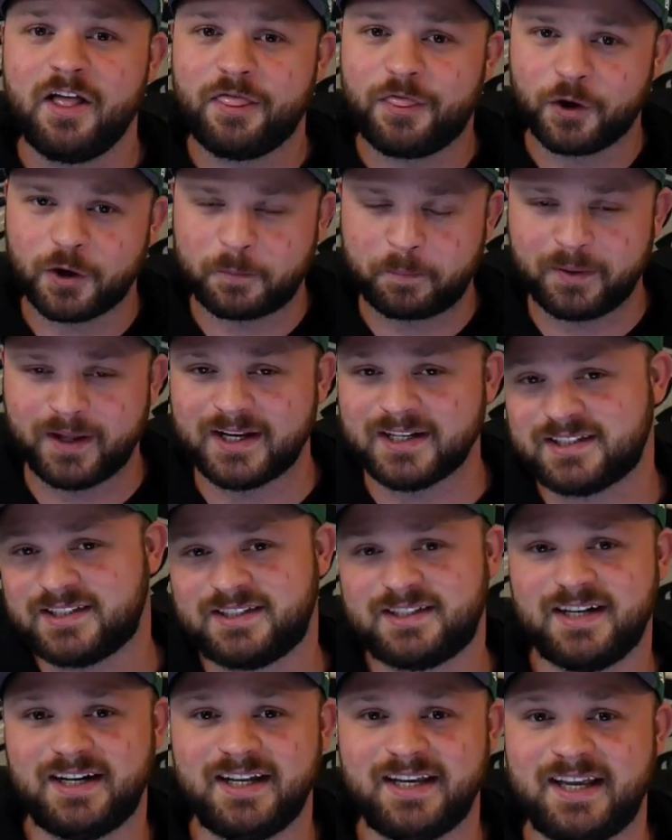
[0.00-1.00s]
Third place
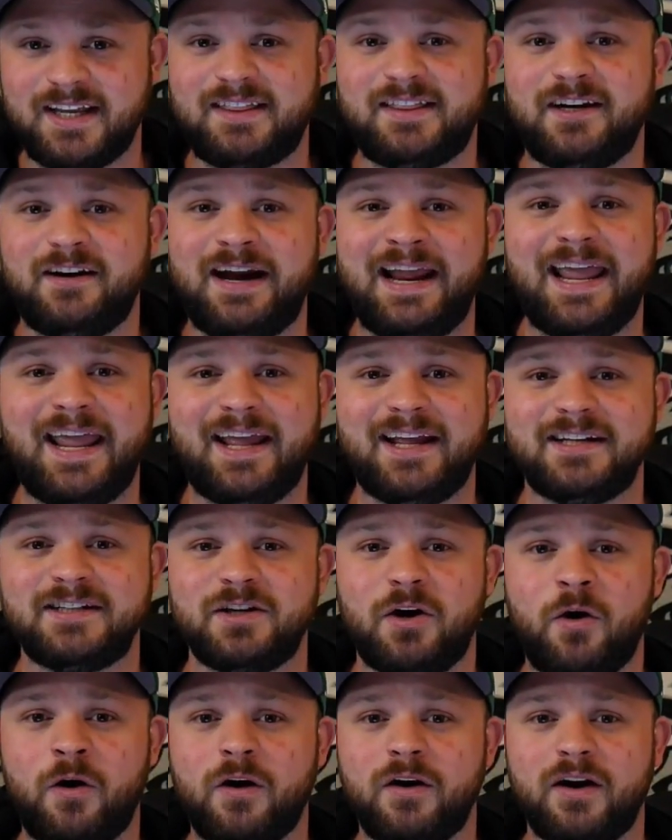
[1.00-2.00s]
is going to get their
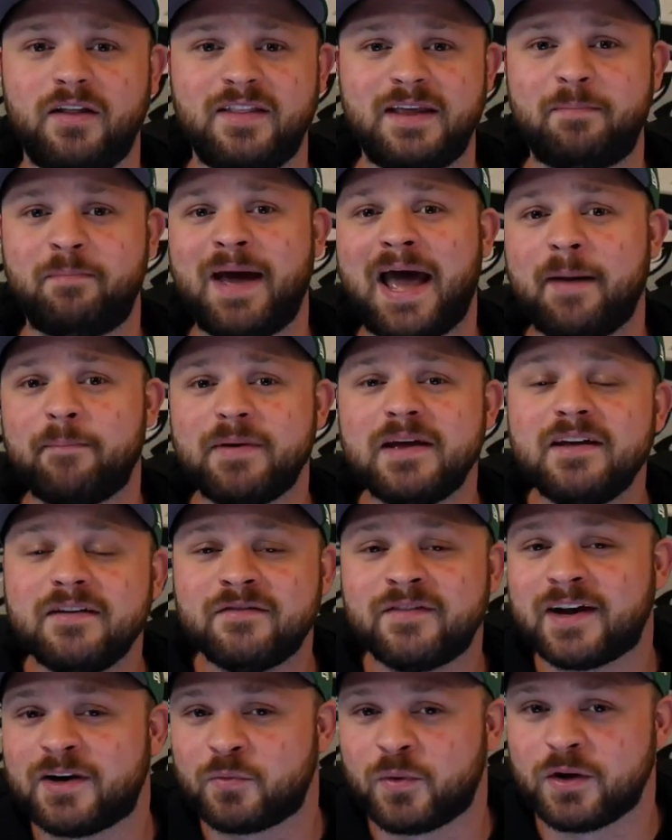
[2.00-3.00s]
hands on the Pappy
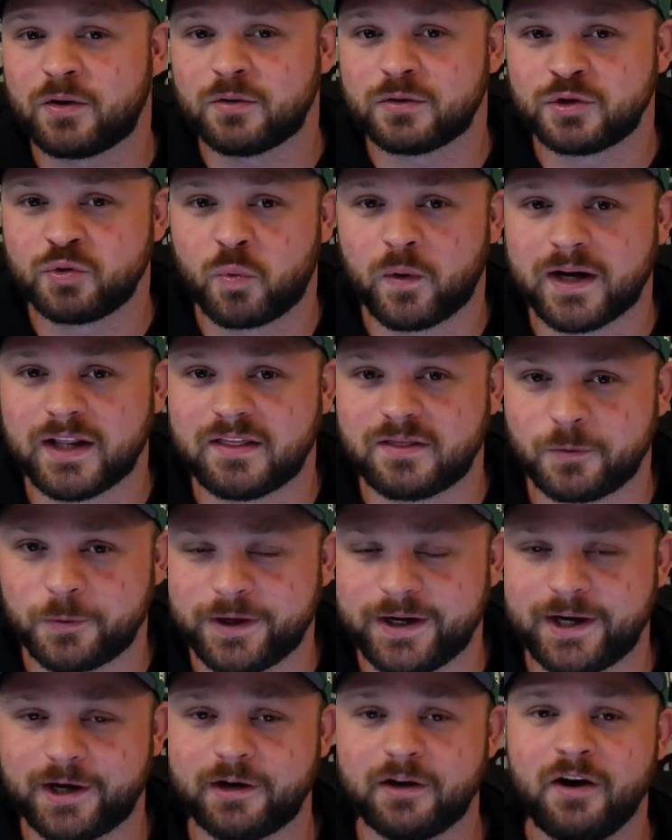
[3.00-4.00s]
Van Winkle
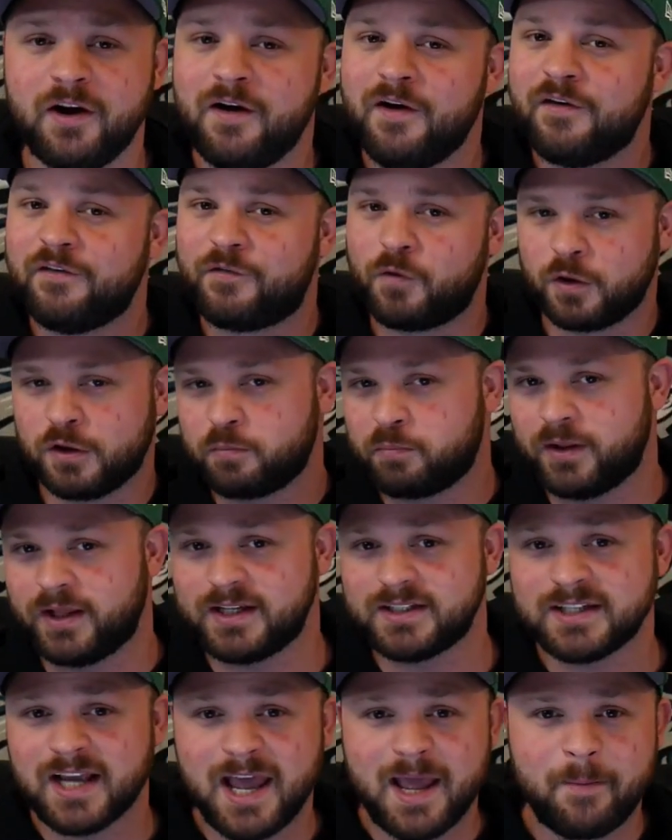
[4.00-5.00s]
23 year. Fourth
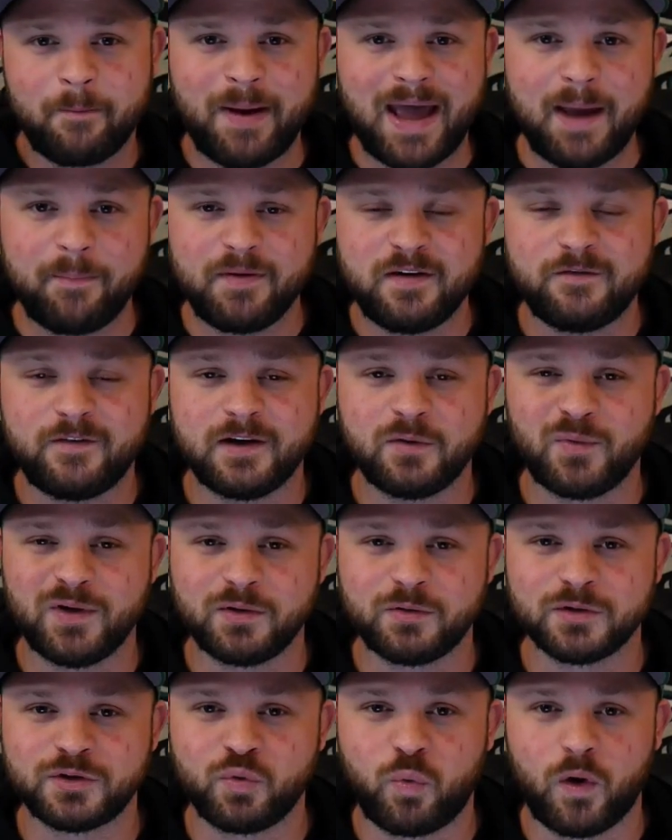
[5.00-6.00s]
place, Pappy Van
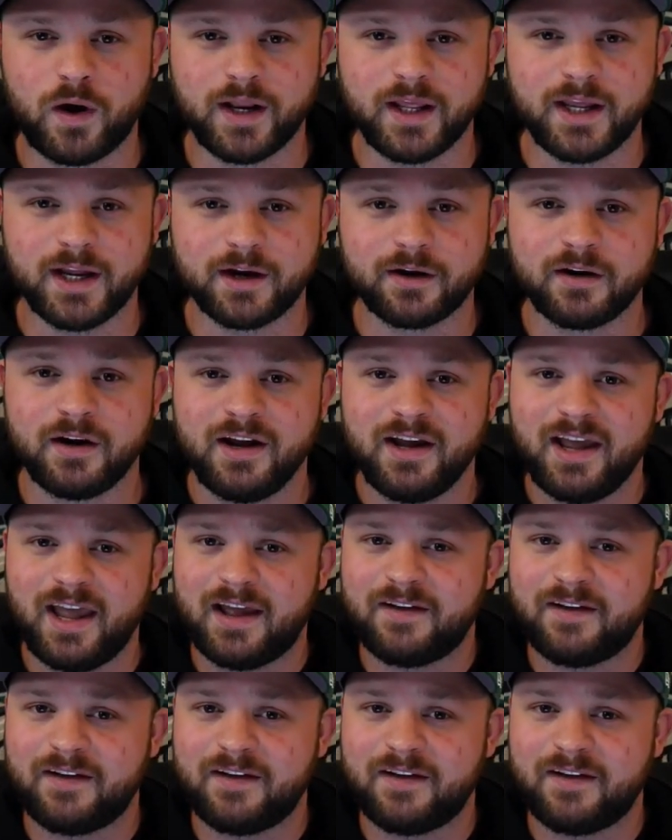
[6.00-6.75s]
Winkle 20 year.